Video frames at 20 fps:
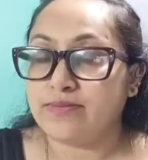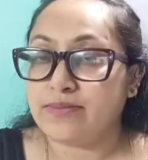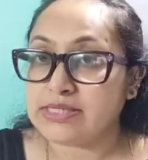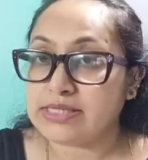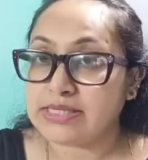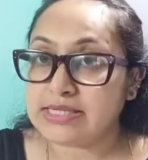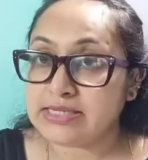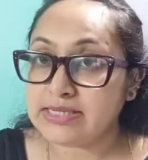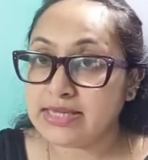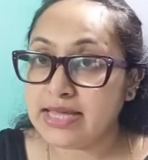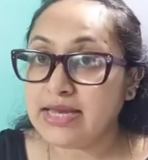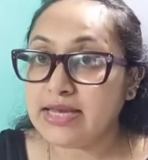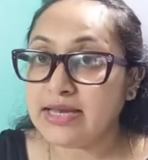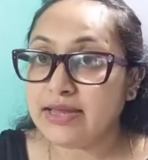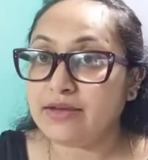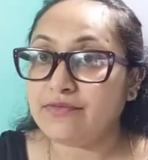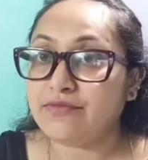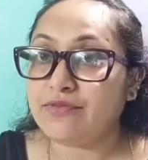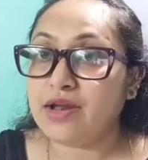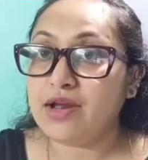But
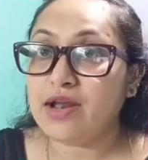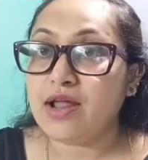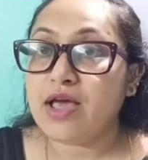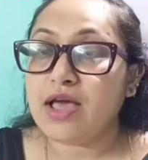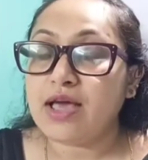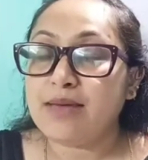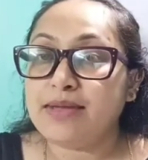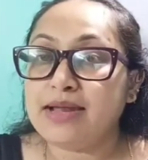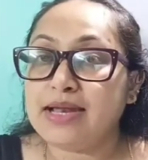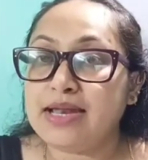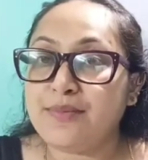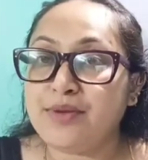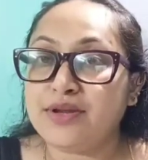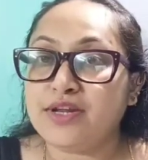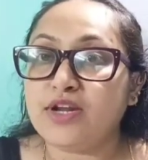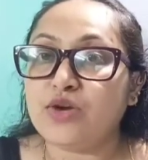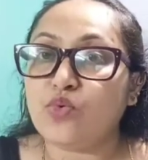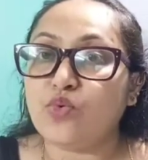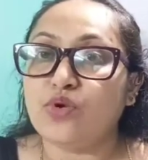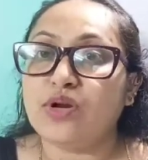state, it will be
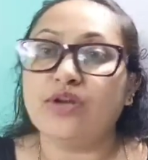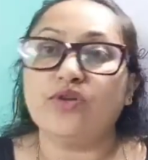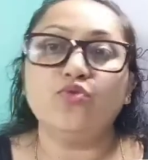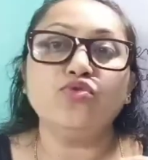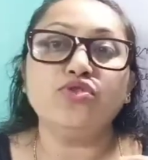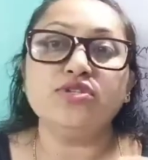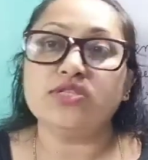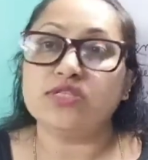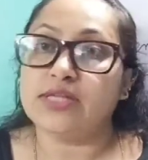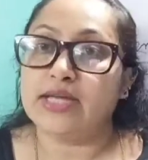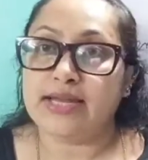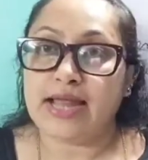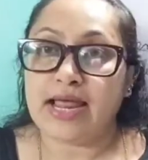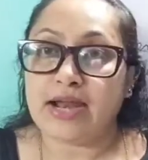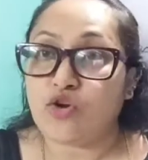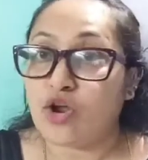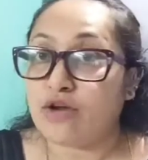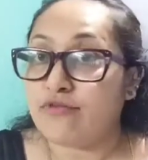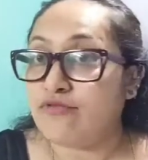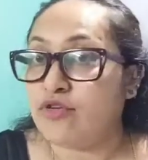limited only to state
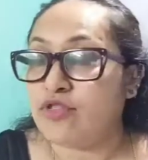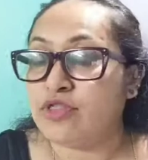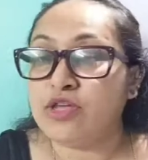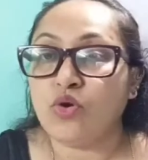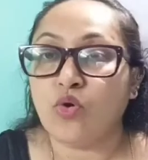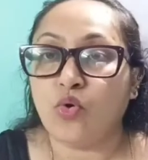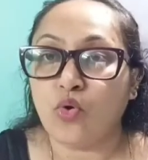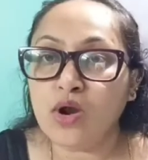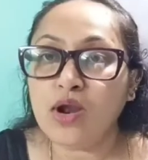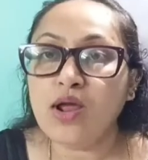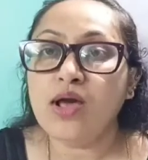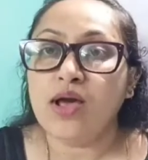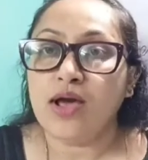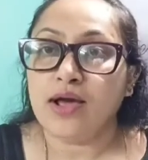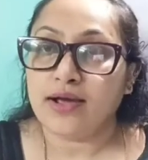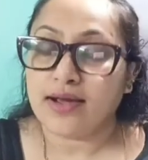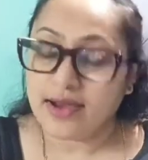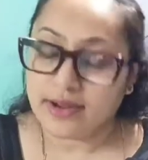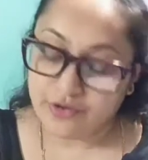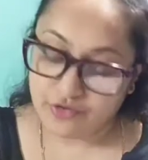and not for the whole
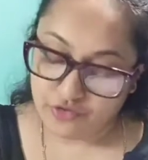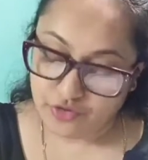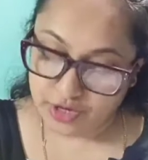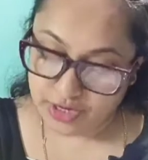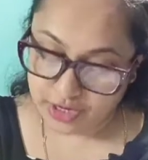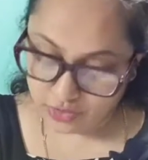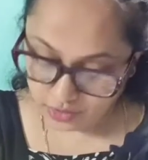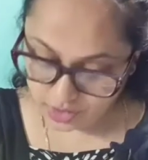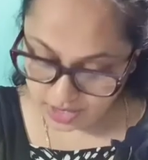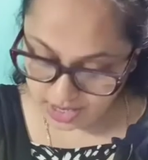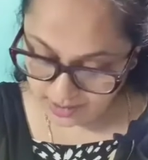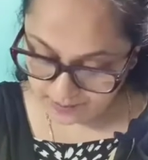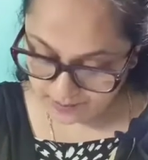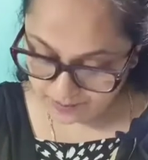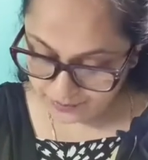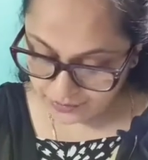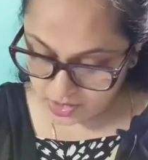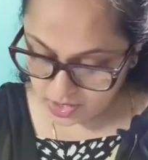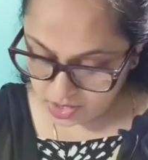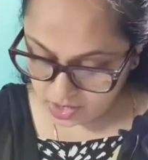country. Okay.
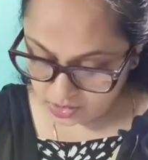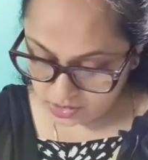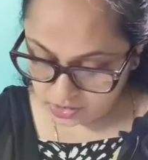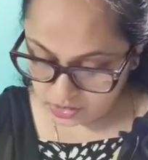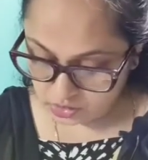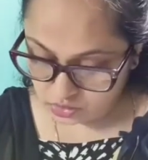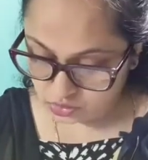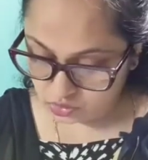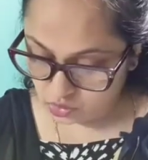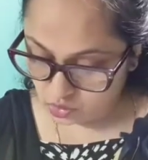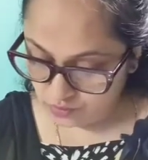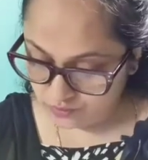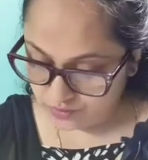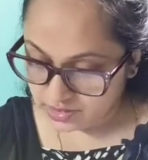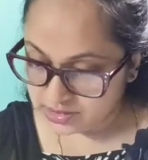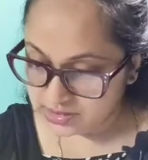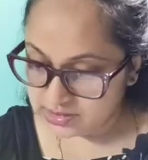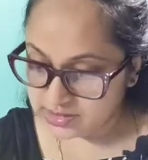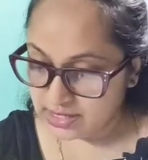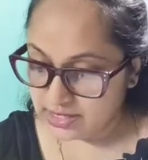So
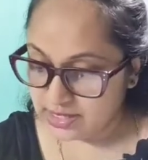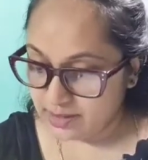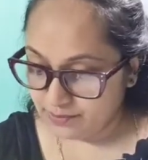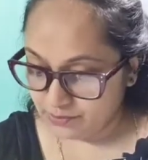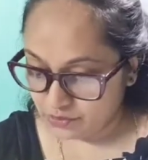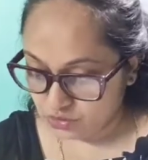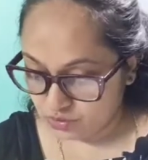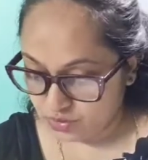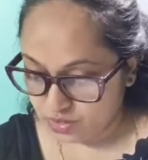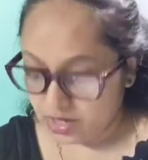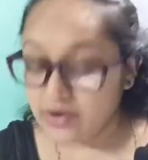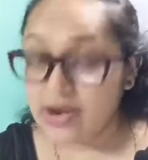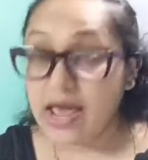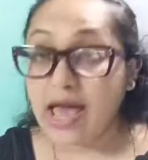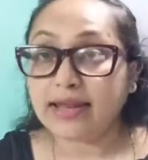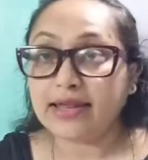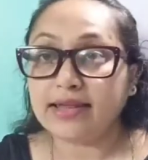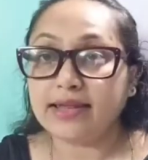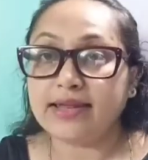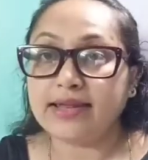we'll study up to here,
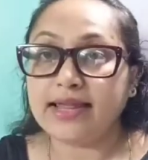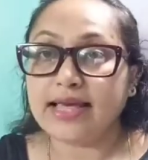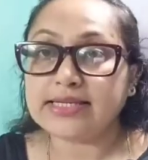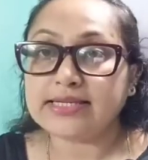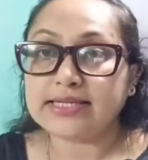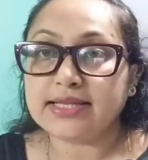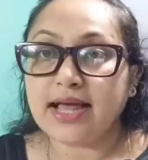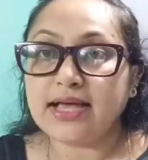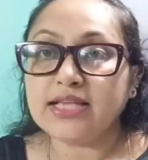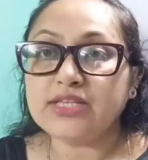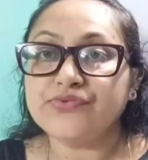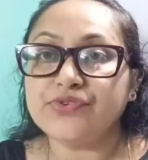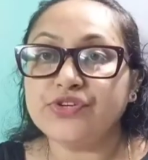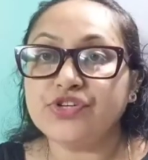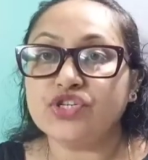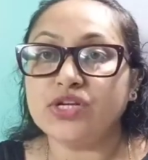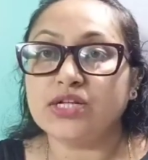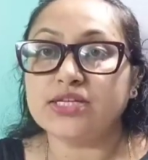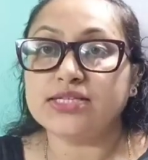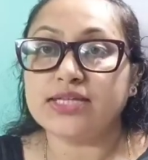and in the next class we
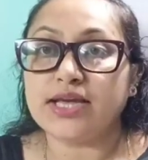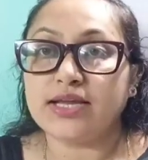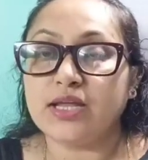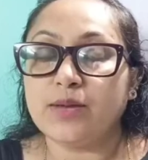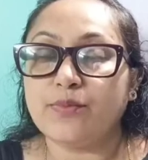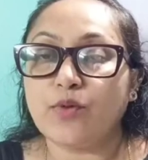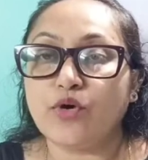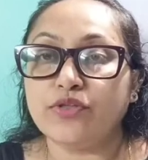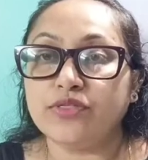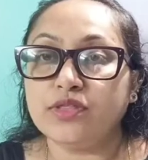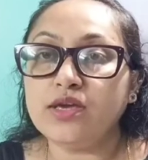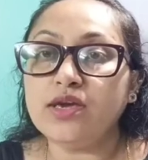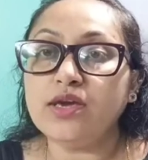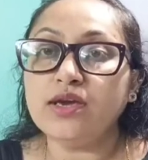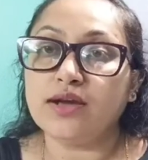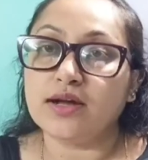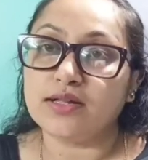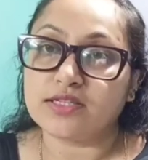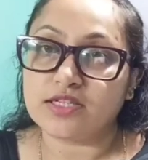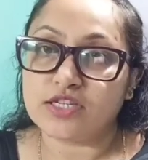shall study about
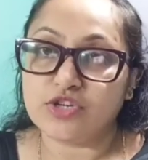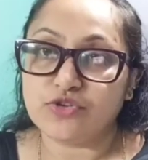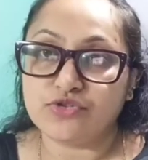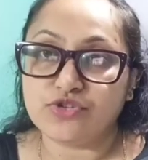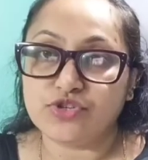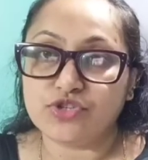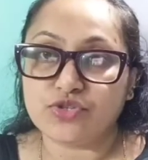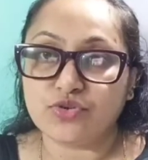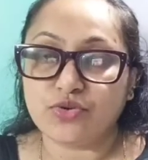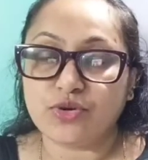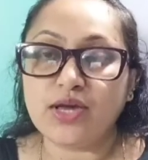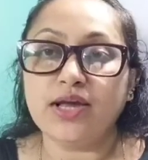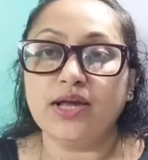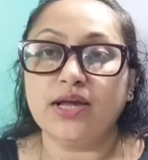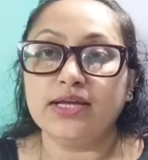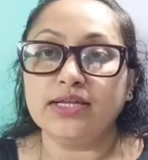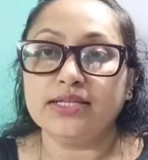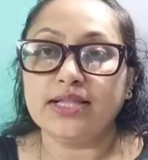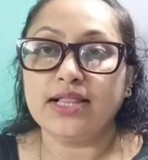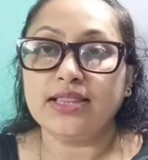the constitutions. Okay.
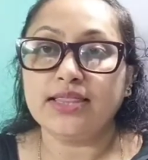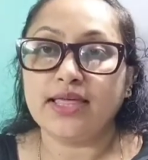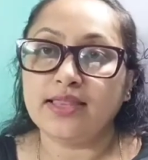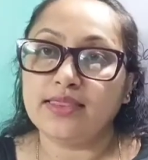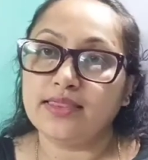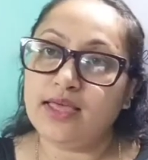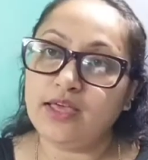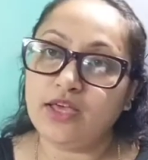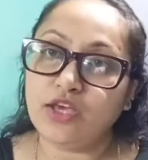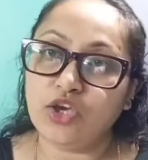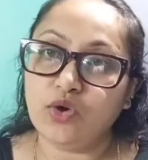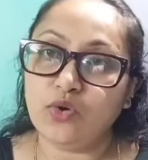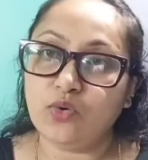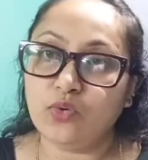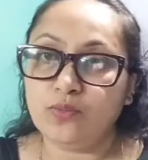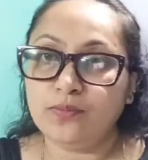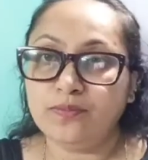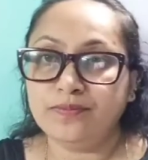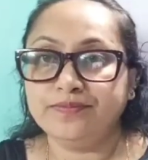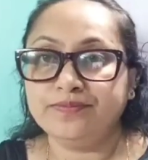Till then, thank
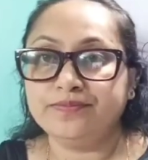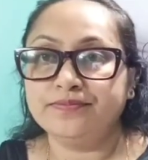you.